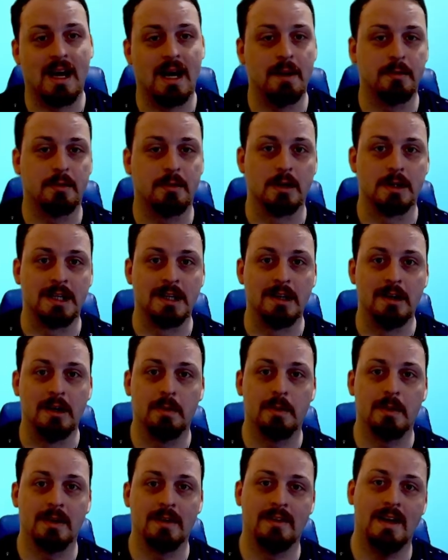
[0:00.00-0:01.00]
I'm Christian
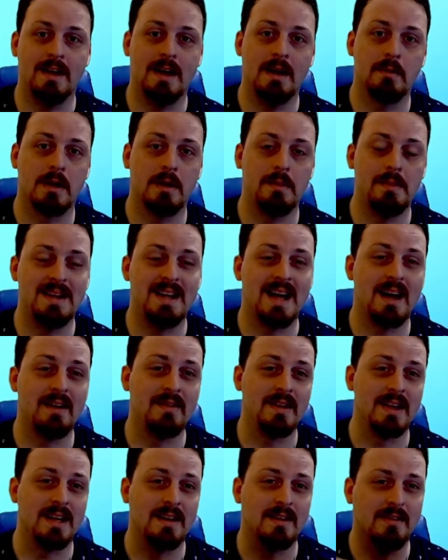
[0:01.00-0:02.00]
Cooper, and today we're going to be
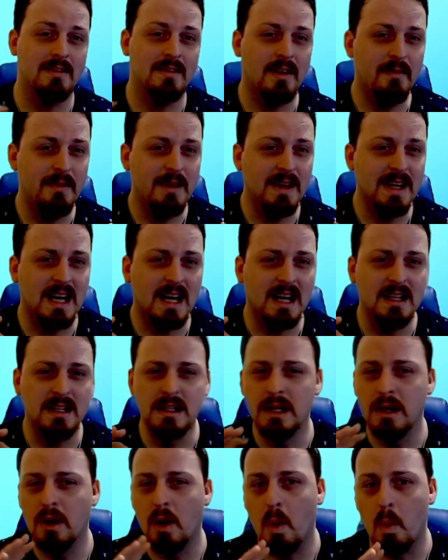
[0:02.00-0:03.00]
diving into something a
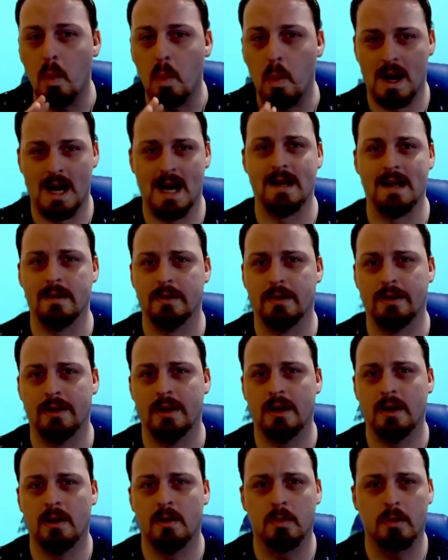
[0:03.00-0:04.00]
little wild.
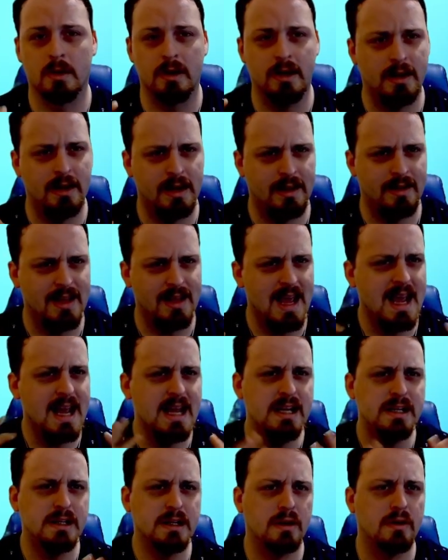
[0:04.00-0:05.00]
In the
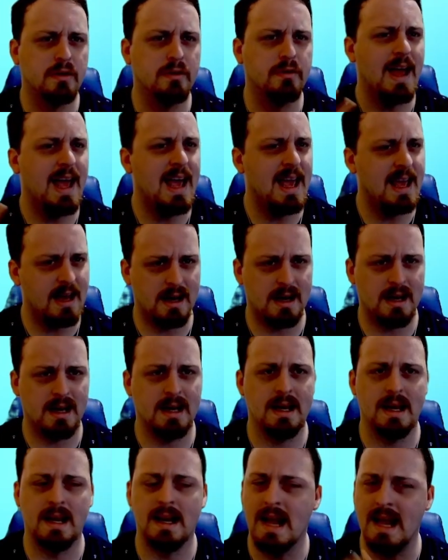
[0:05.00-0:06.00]
age of
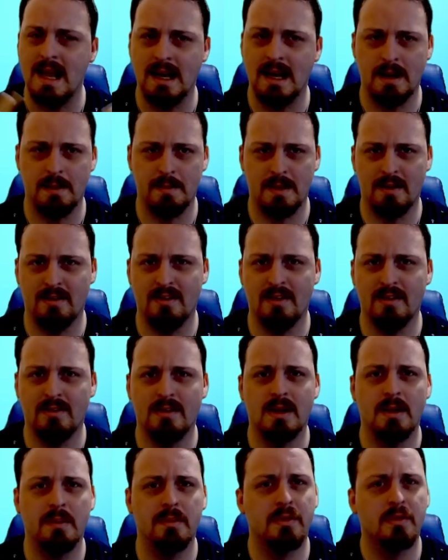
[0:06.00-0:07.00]
AI and AI-based
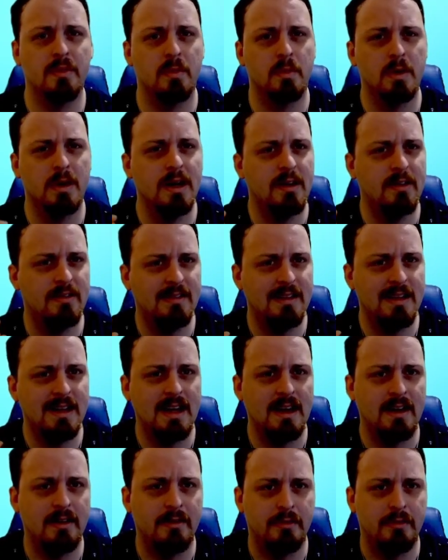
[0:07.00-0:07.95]
systems, we're going to see if